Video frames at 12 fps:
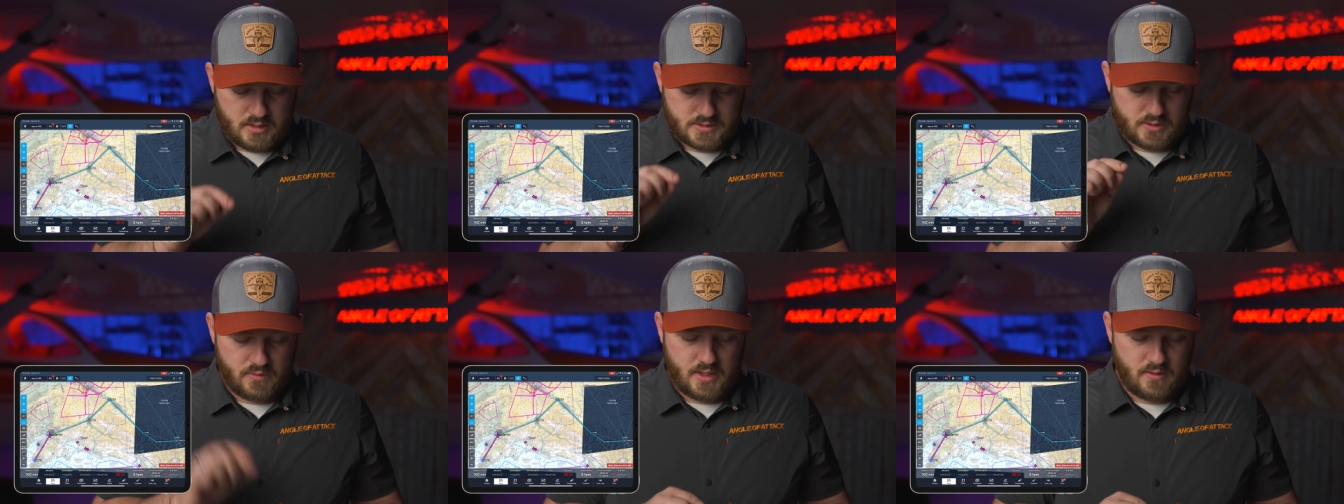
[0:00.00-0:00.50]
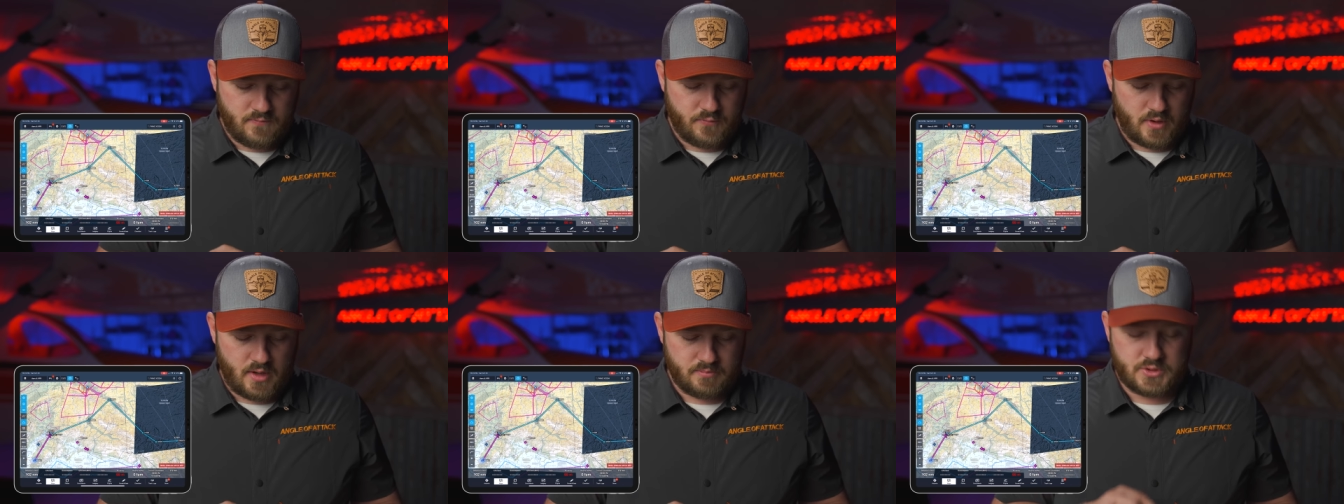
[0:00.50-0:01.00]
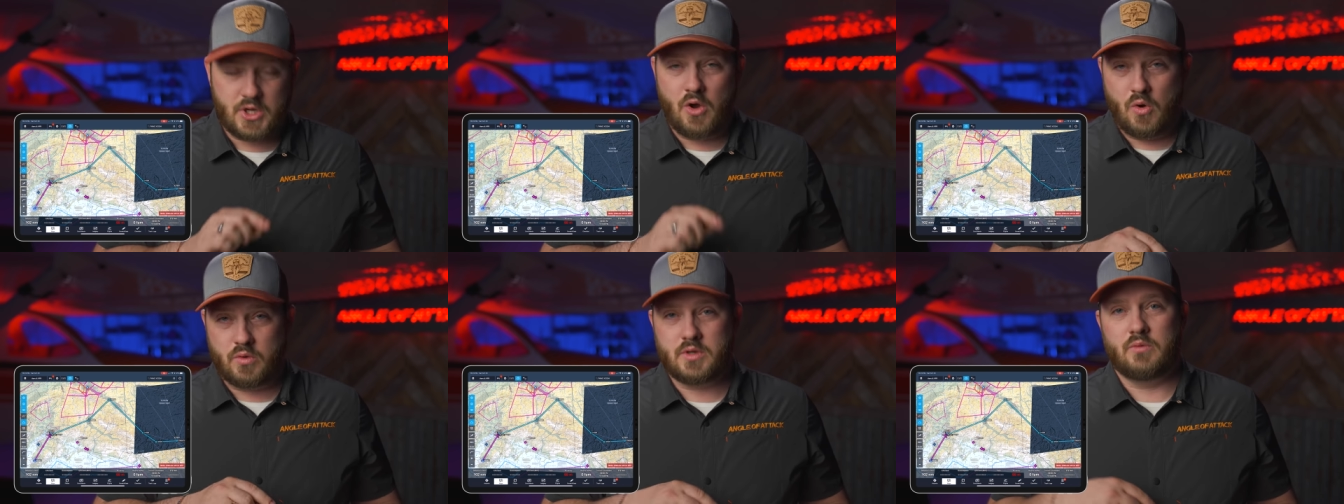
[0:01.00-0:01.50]
So then from
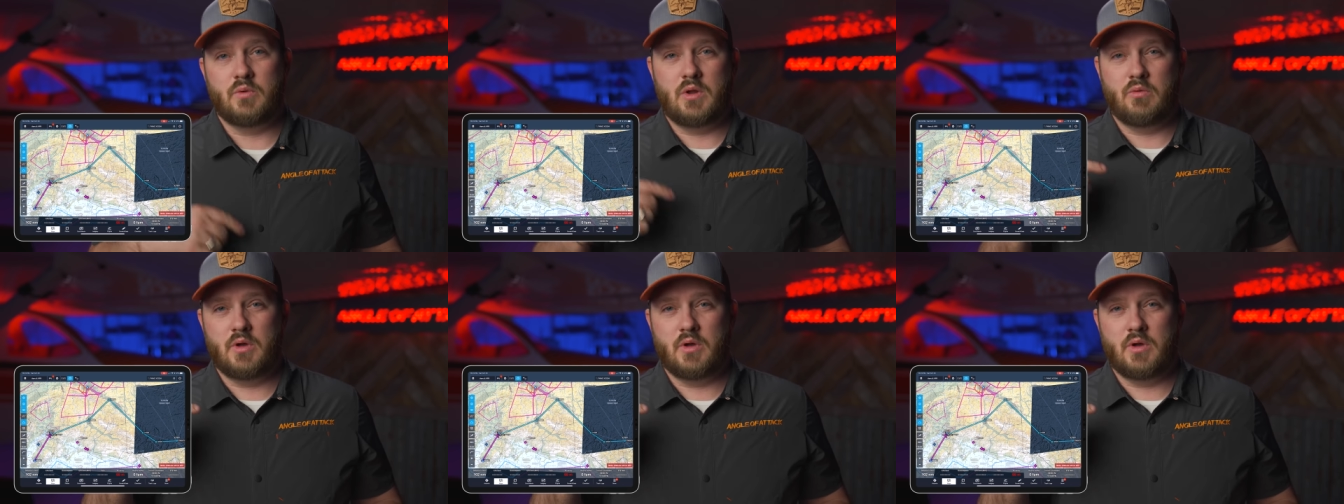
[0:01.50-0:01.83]
Tok, we